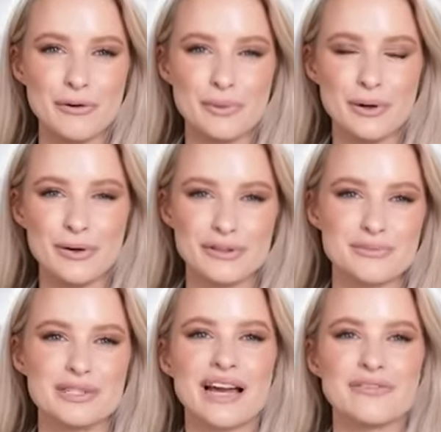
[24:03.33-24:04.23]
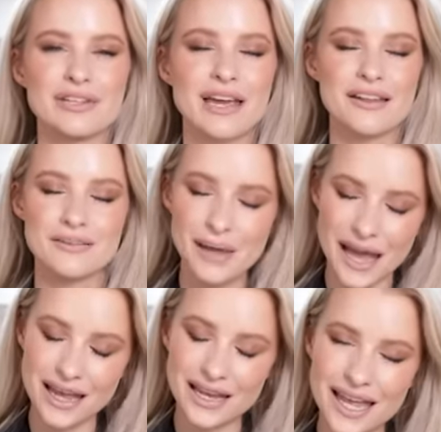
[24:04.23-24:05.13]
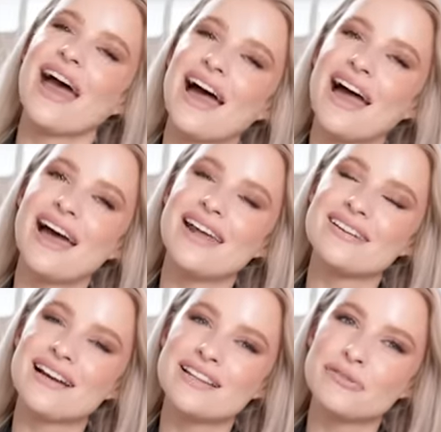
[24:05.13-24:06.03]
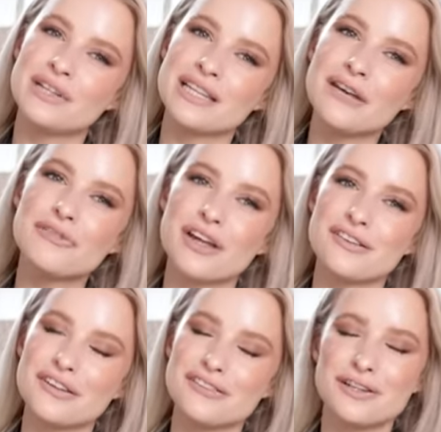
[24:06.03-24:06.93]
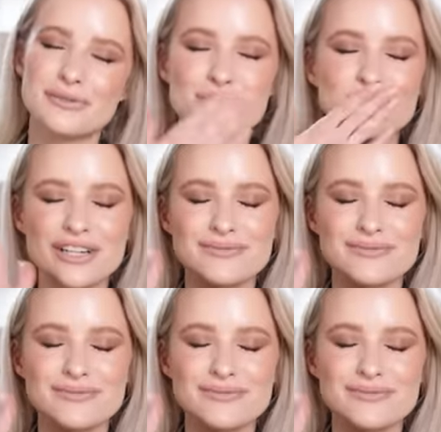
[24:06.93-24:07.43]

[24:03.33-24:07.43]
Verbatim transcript: It would be awesome to have you guys back. And I love you and leave you. See you soon.